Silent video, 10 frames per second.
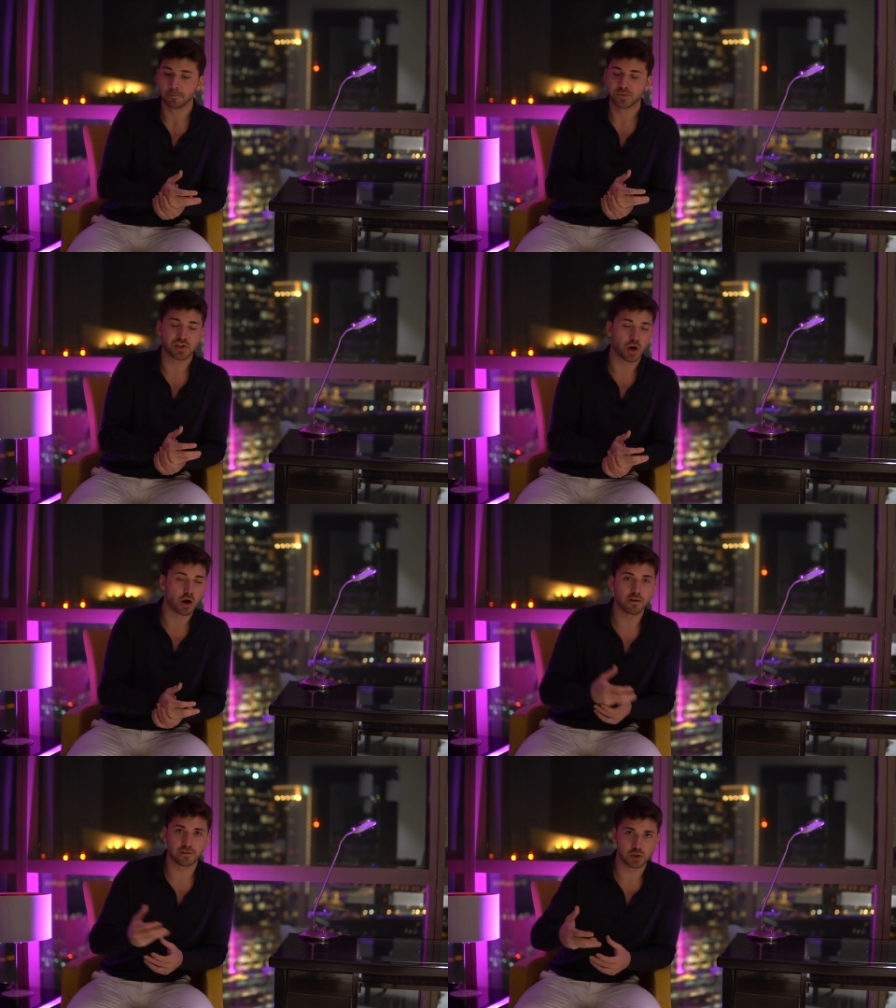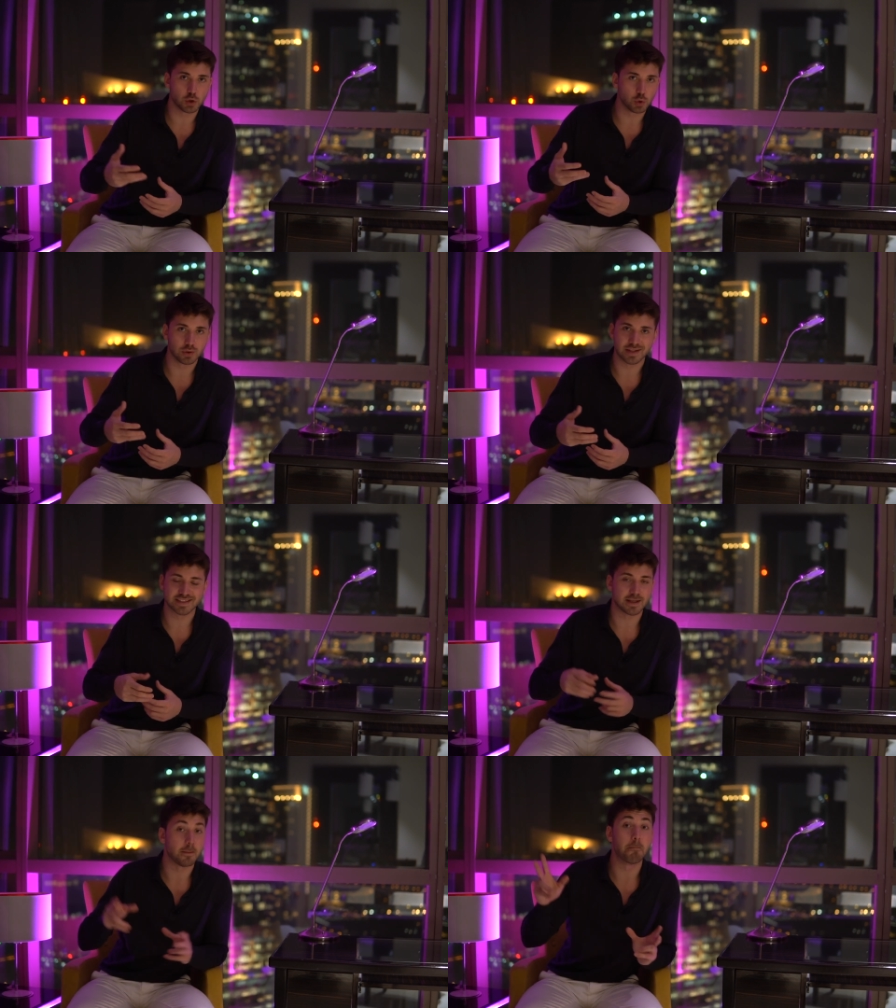then there are a few, let's
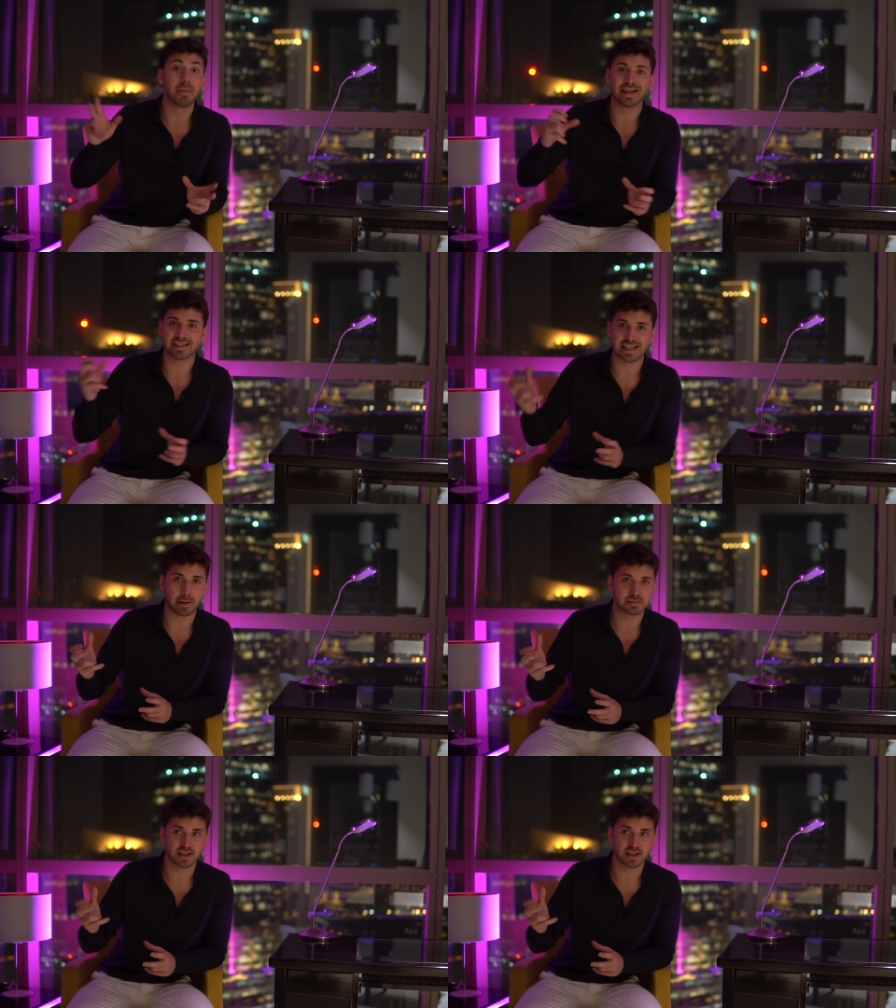say, big names